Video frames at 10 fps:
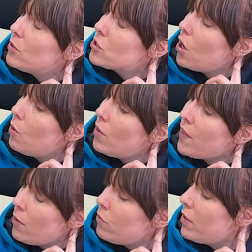So
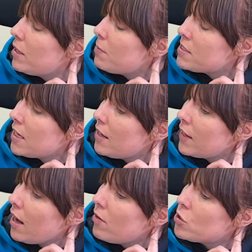they were really busy at
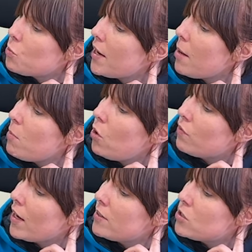the garage. When I
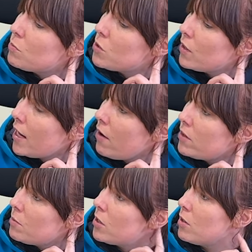moved, I ended up doing care in
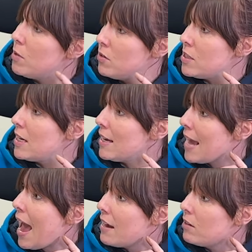the community
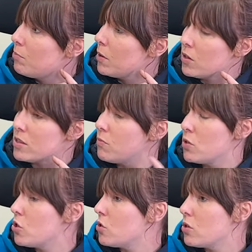again because mm -hmm. it
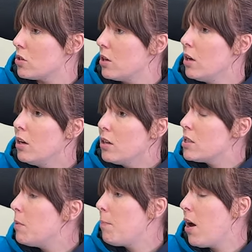was just
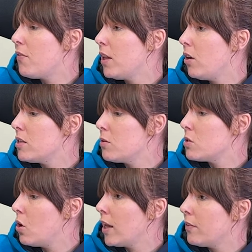to be perfectly honest, it was
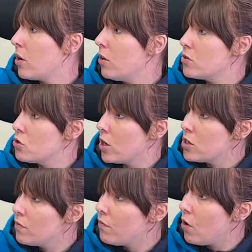all I had the
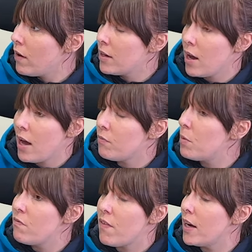concentration for. i have
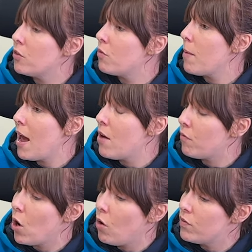been fired from
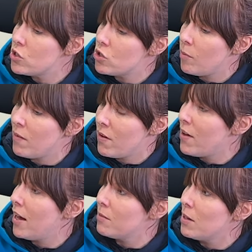every office job I've ever
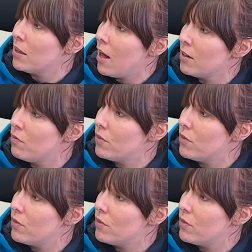had in my life.